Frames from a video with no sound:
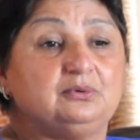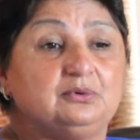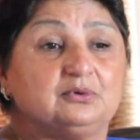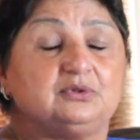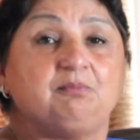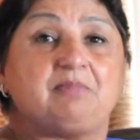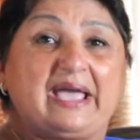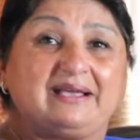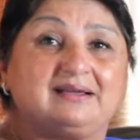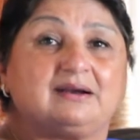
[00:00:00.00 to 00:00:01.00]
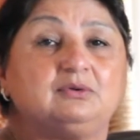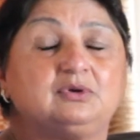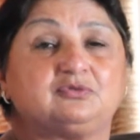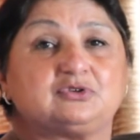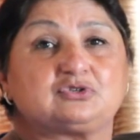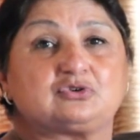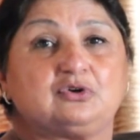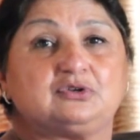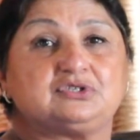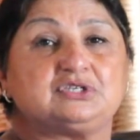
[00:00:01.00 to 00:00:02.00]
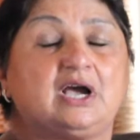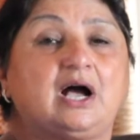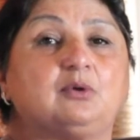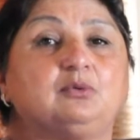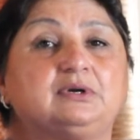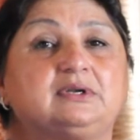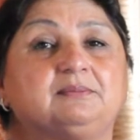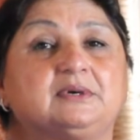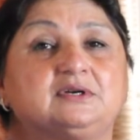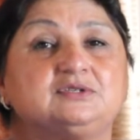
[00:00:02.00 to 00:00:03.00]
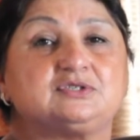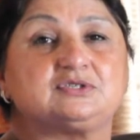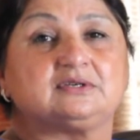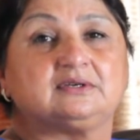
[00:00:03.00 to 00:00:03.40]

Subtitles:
know the background of astrology, how it emerged.